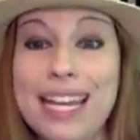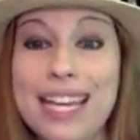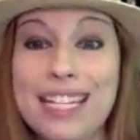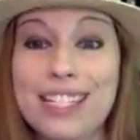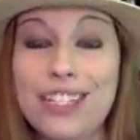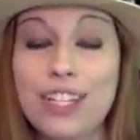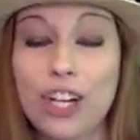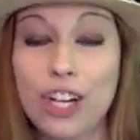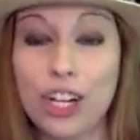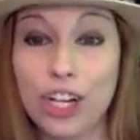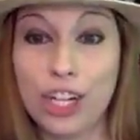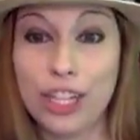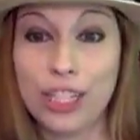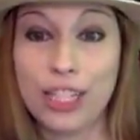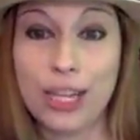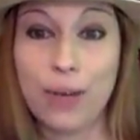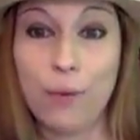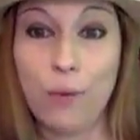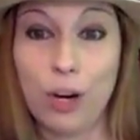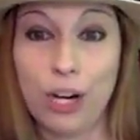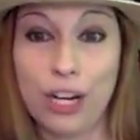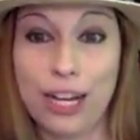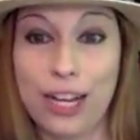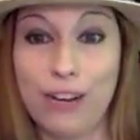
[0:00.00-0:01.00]
is currently
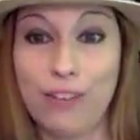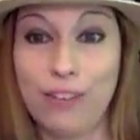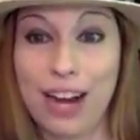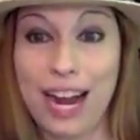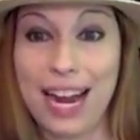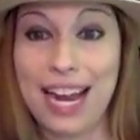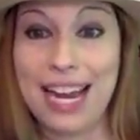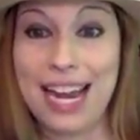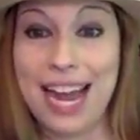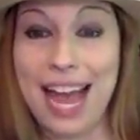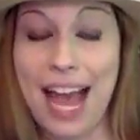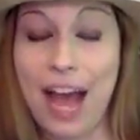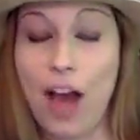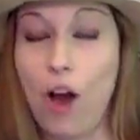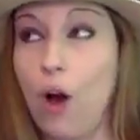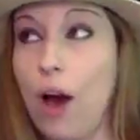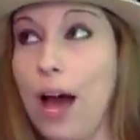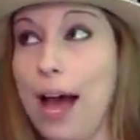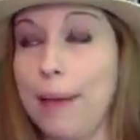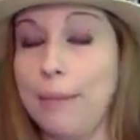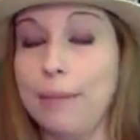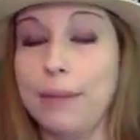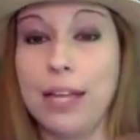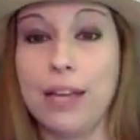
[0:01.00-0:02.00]
working right now.
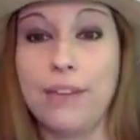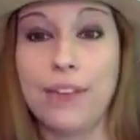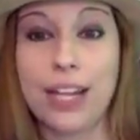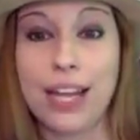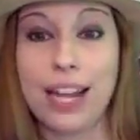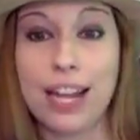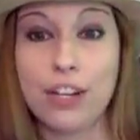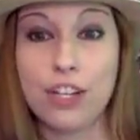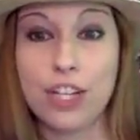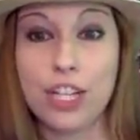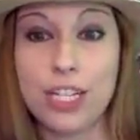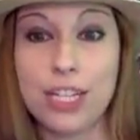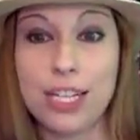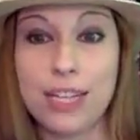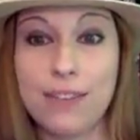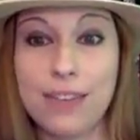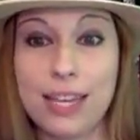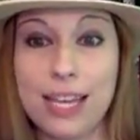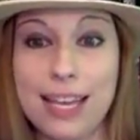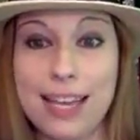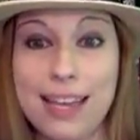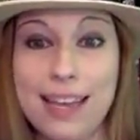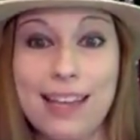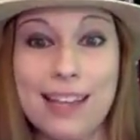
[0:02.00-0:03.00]
I'm loving
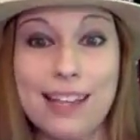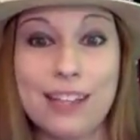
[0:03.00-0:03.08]
IGTV.